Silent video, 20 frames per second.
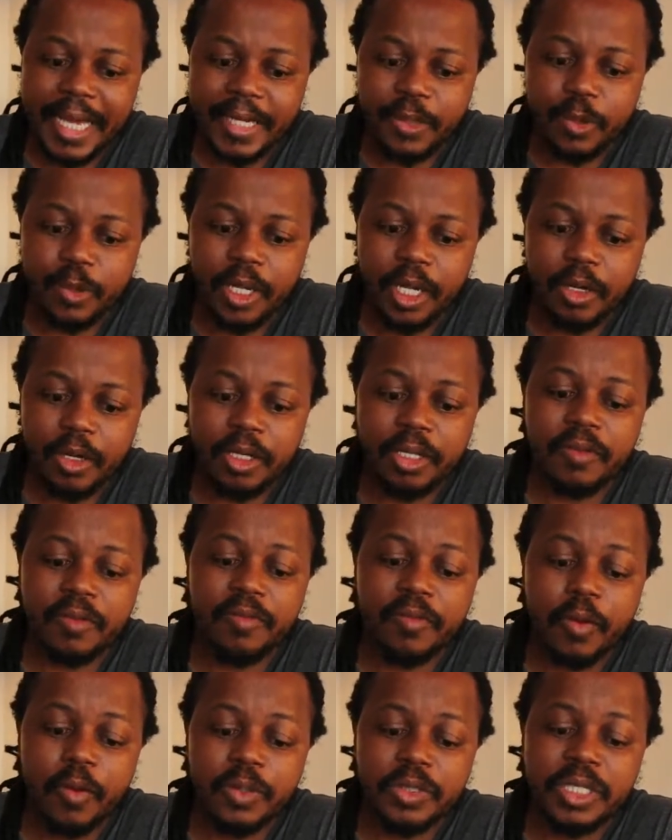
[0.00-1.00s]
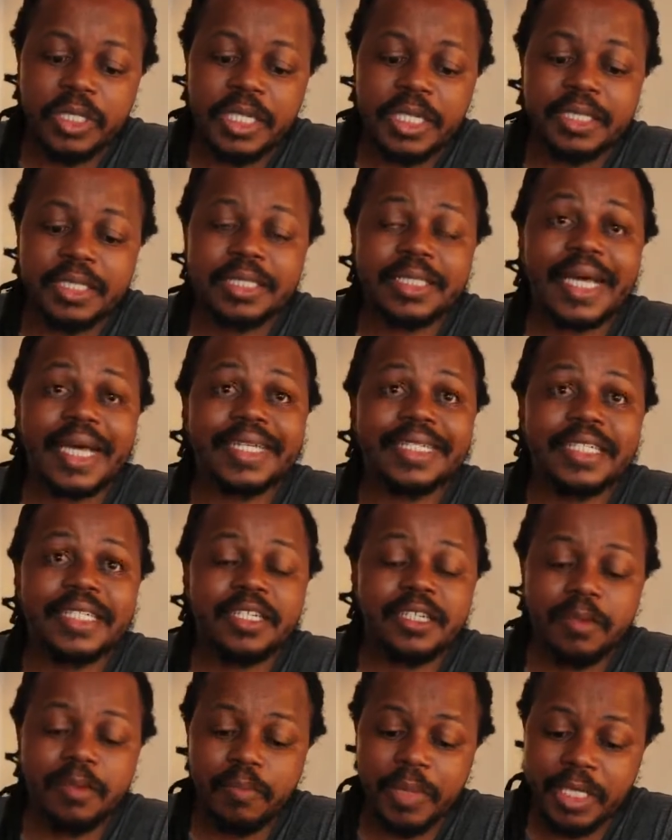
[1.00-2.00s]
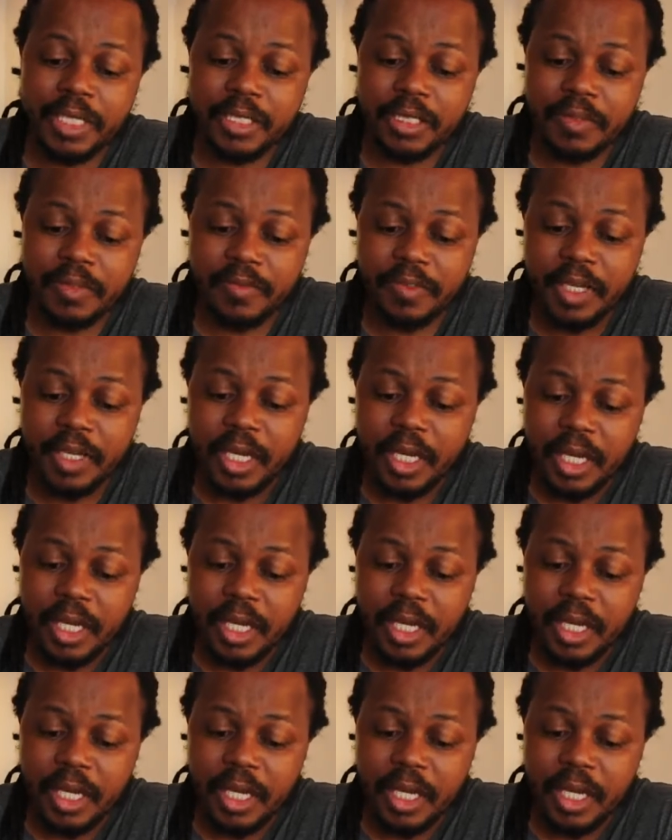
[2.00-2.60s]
and we are looking forward to an exciting competitive